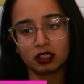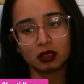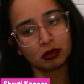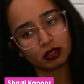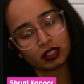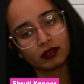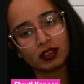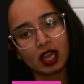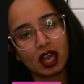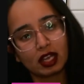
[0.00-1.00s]
the approach that we
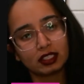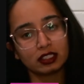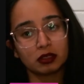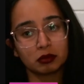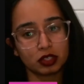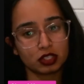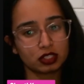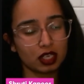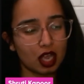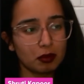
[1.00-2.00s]
had in the merchant
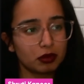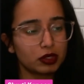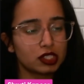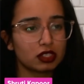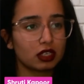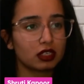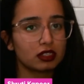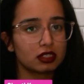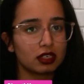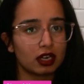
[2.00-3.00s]
app, which
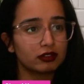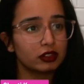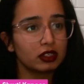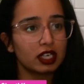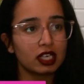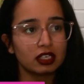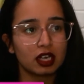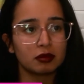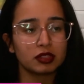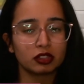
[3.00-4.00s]
is GraphQL kind of
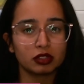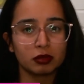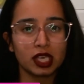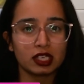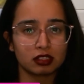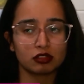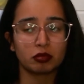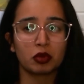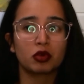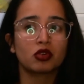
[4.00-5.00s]
comes out to be as this
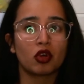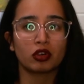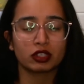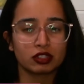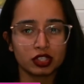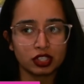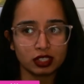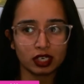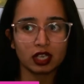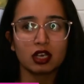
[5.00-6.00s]
pure
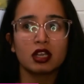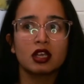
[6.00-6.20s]
orchestration layer.